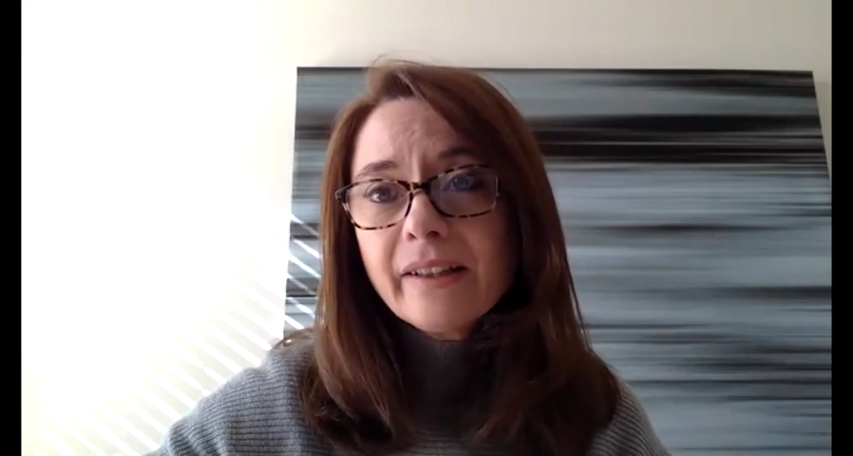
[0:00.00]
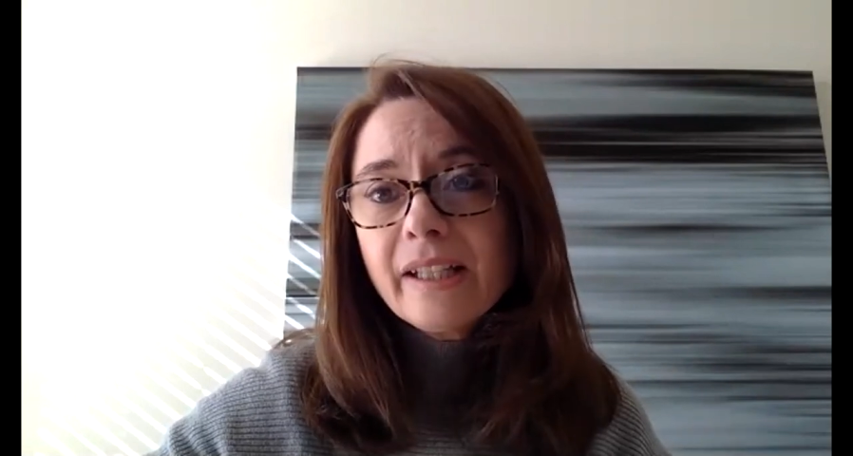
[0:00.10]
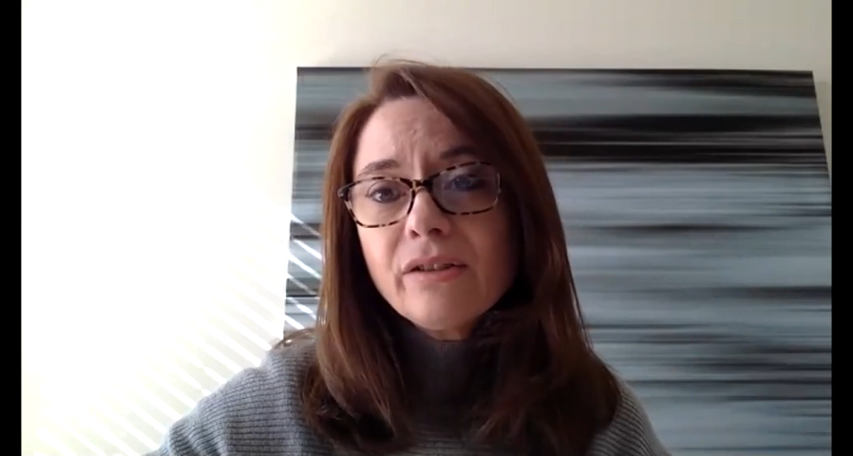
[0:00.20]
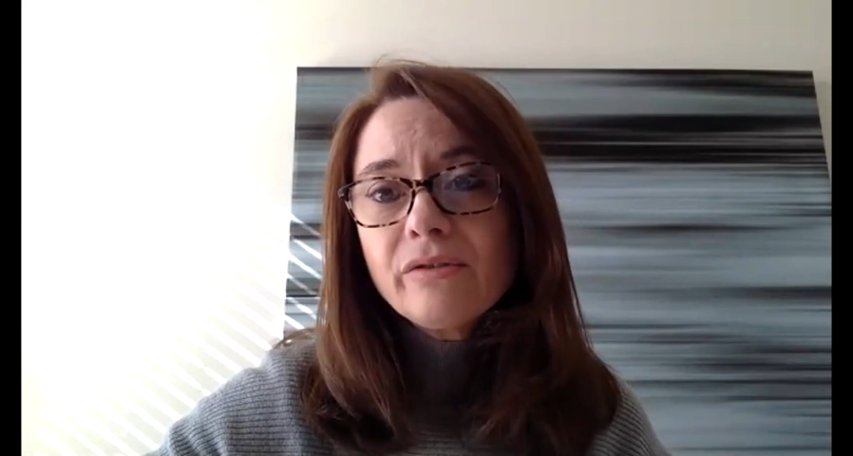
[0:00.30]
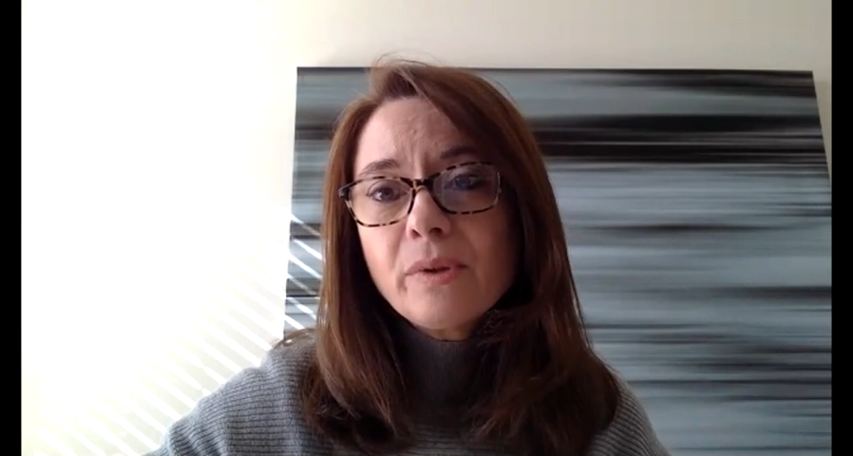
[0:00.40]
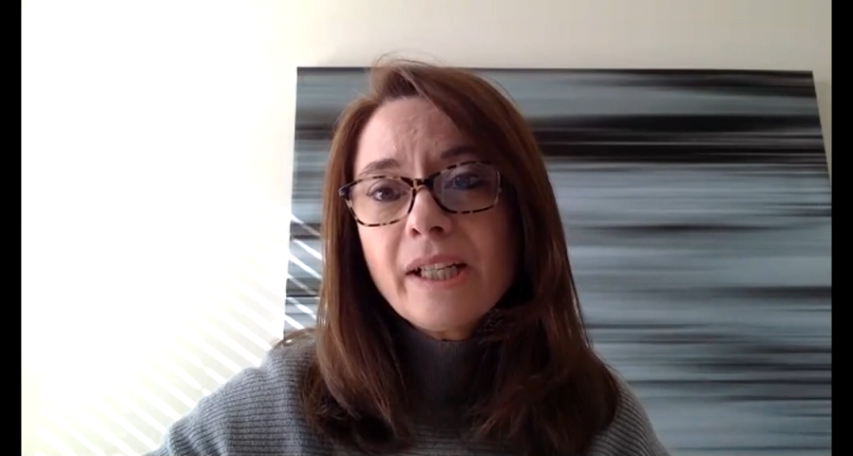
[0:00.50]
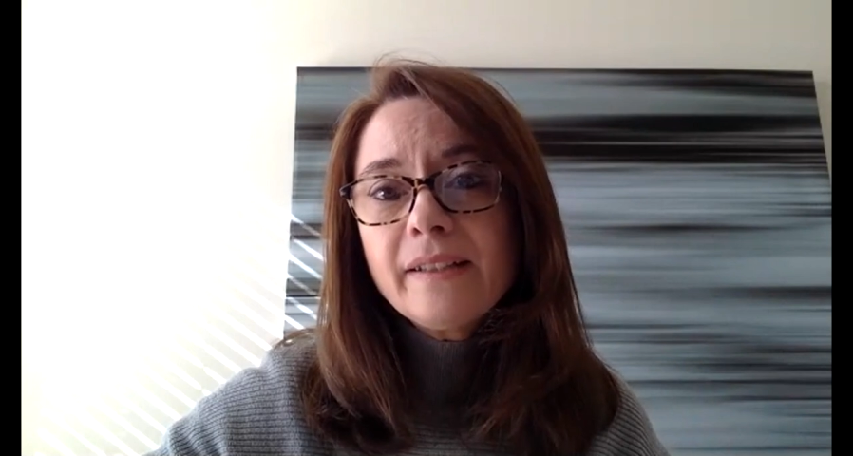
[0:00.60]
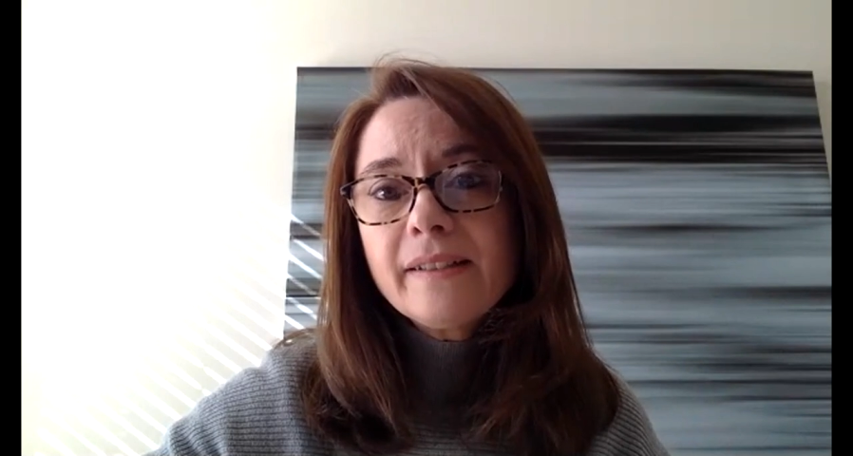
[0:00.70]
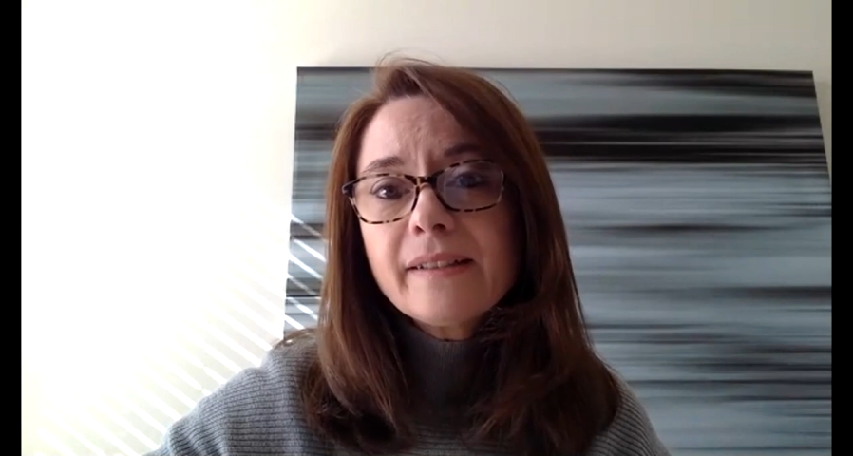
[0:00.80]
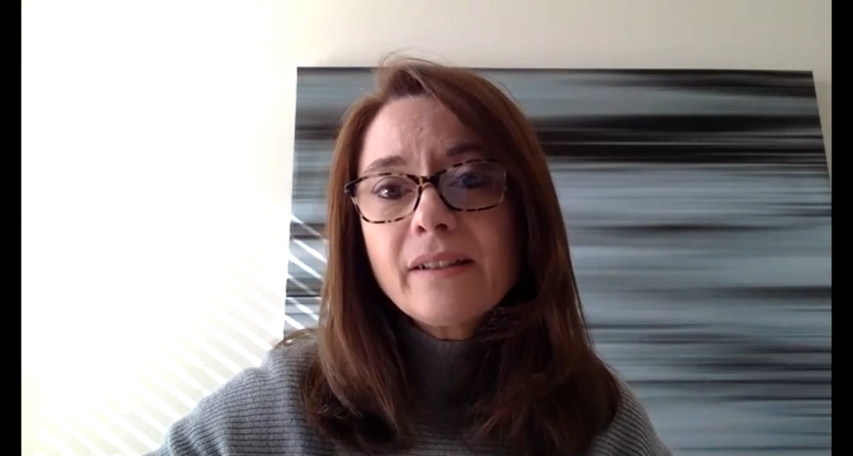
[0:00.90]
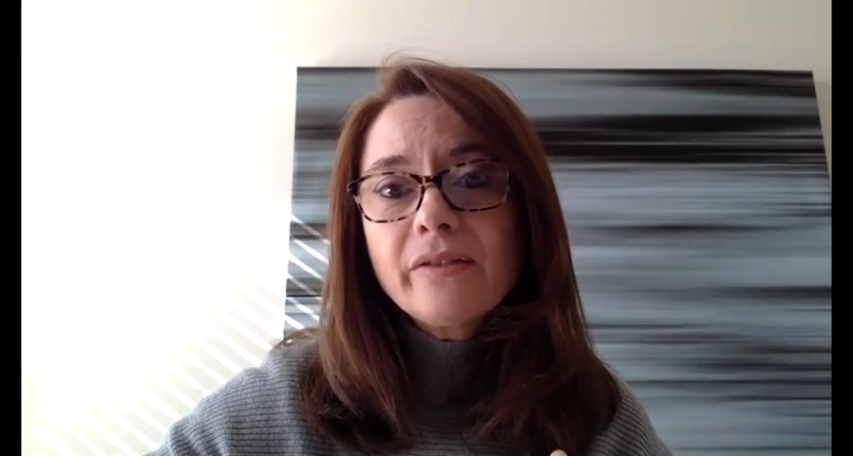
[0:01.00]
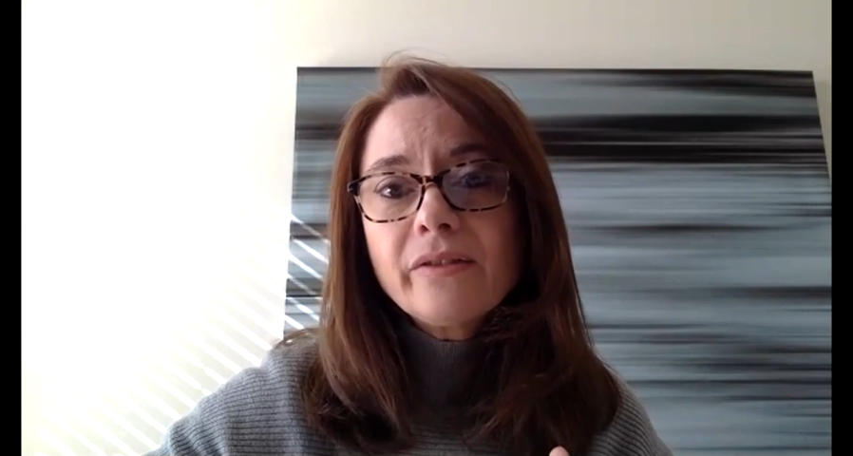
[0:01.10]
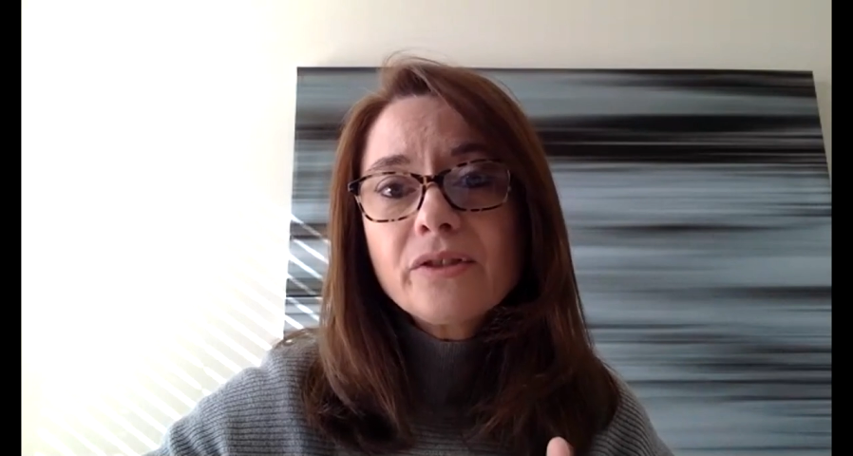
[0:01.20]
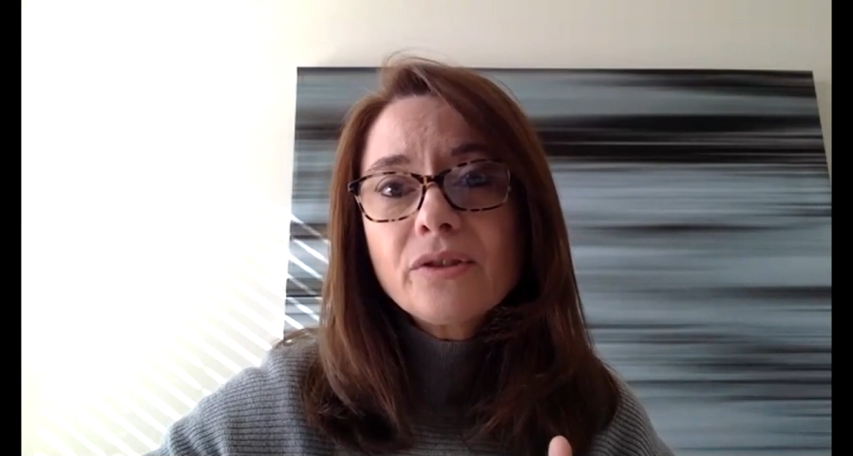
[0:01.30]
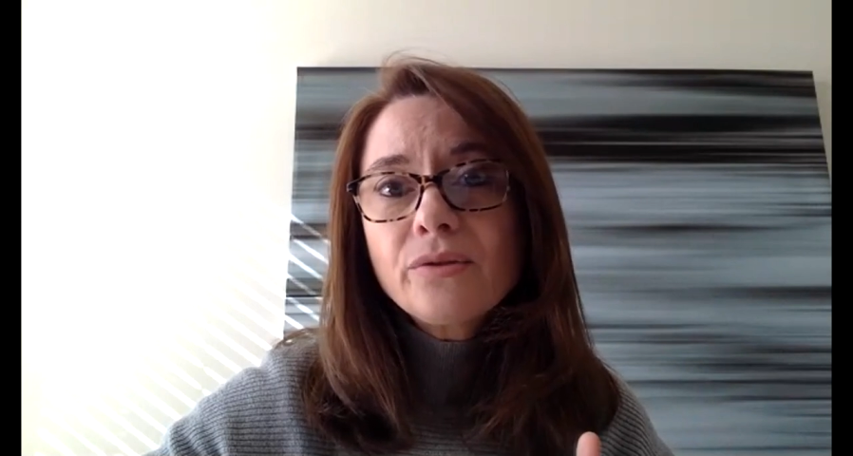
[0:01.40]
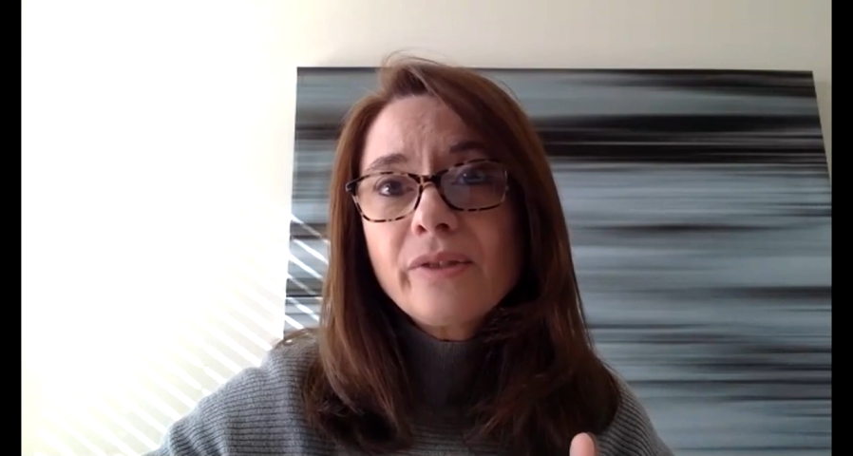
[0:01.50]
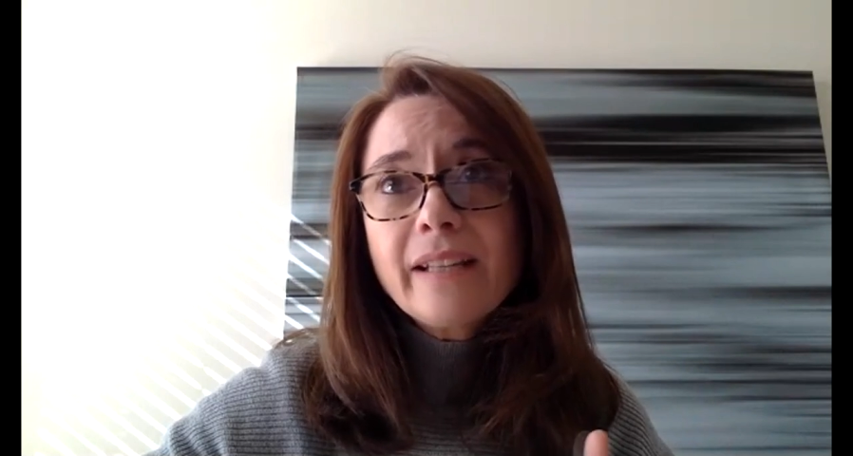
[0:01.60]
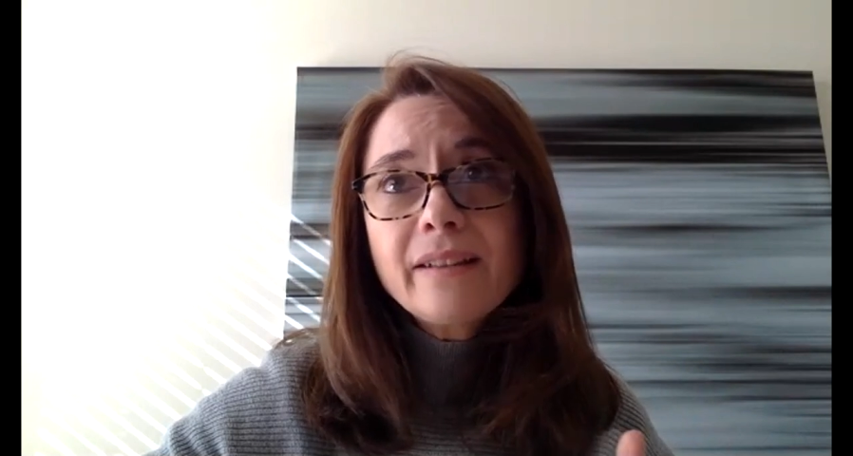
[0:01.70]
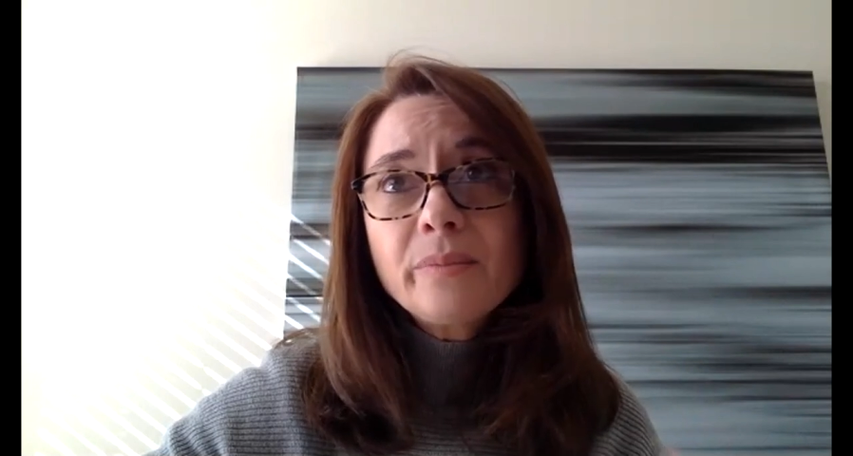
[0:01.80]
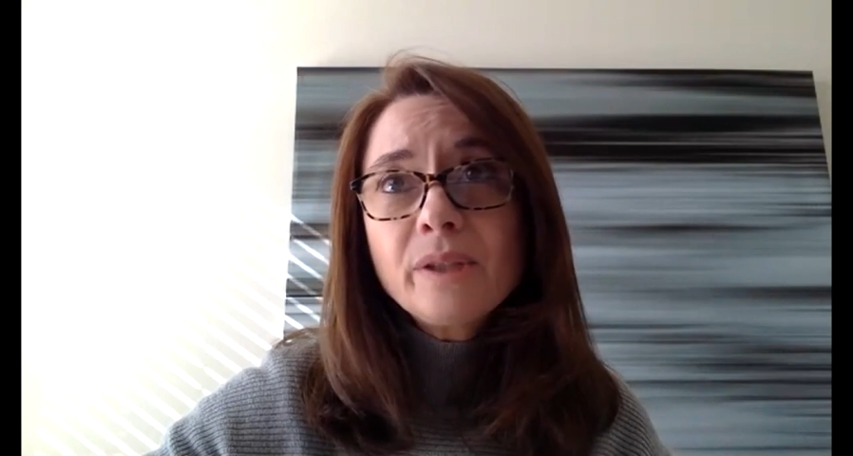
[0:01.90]
think of ways to do
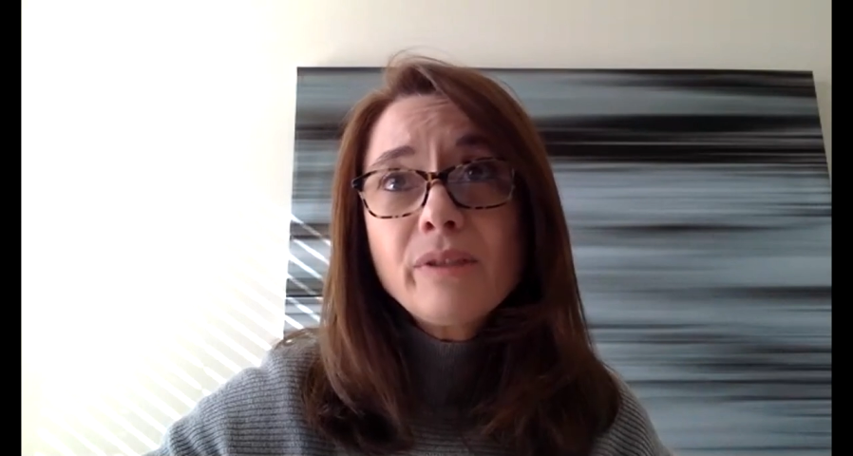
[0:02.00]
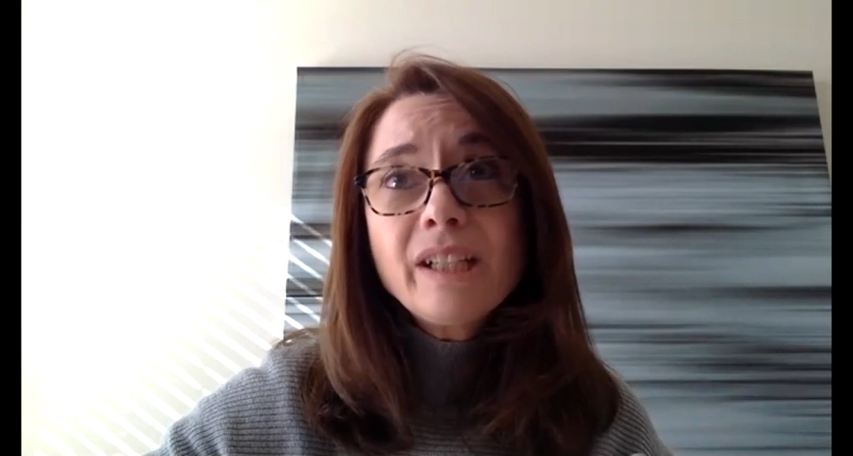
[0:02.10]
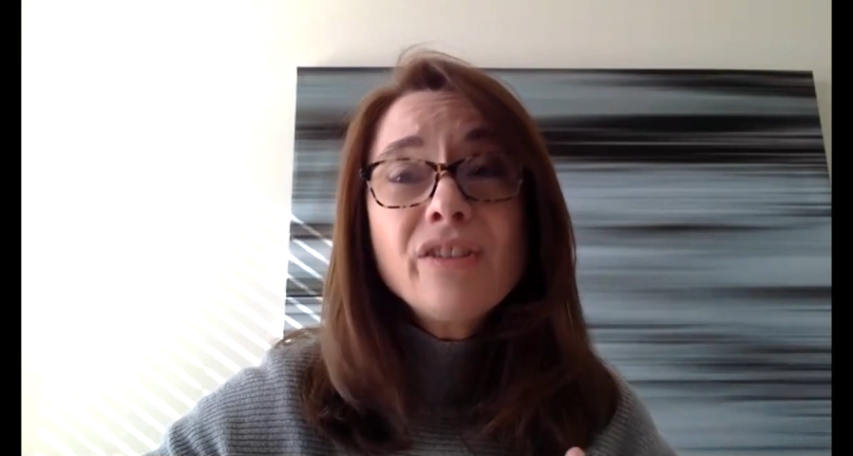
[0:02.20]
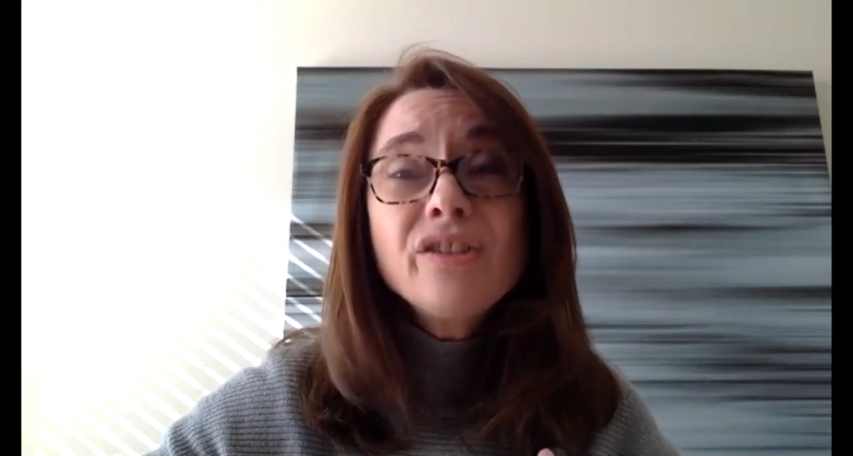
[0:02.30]
that, that would be great.